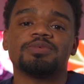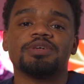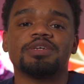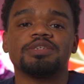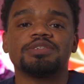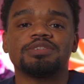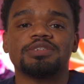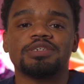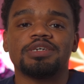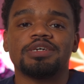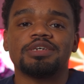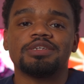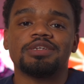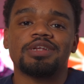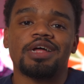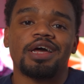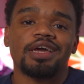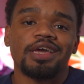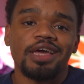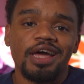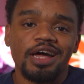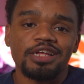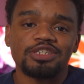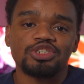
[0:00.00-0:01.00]
me and said, I
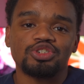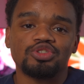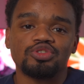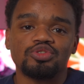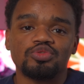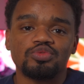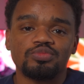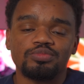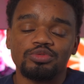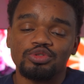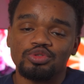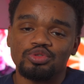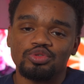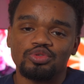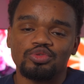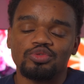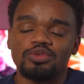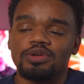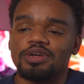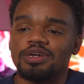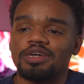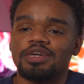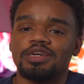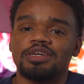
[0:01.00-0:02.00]
got you, boo,
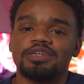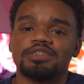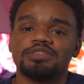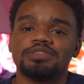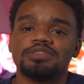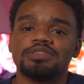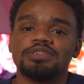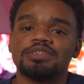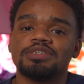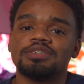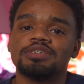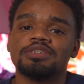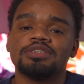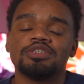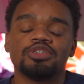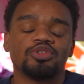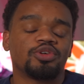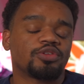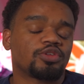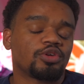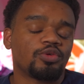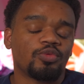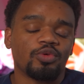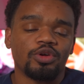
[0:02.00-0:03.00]
and you
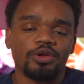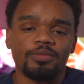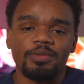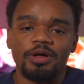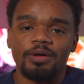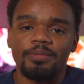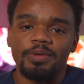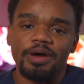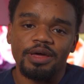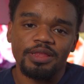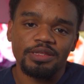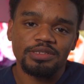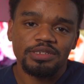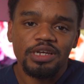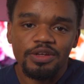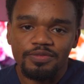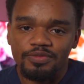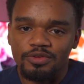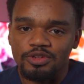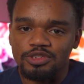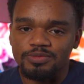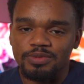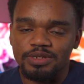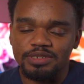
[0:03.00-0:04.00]
don't have to worry about buying these
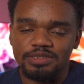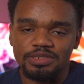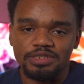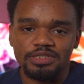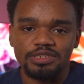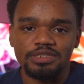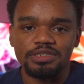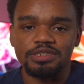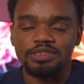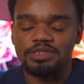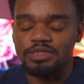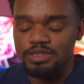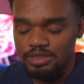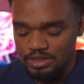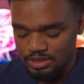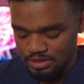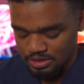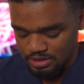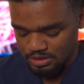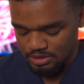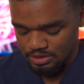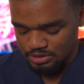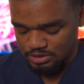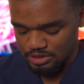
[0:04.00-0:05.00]
headphones basically.
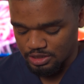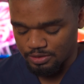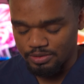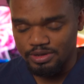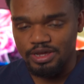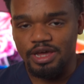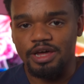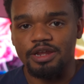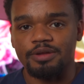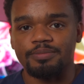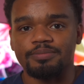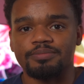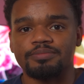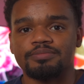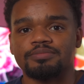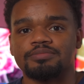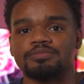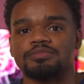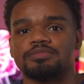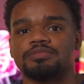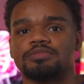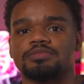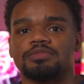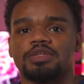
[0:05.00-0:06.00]
So now I got them,
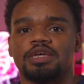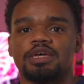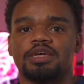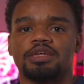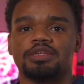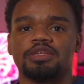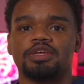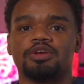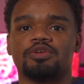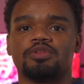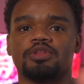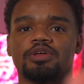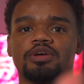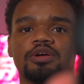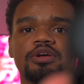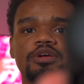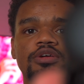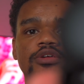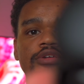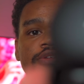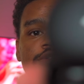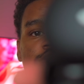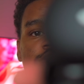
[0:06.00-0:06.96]
and here they are.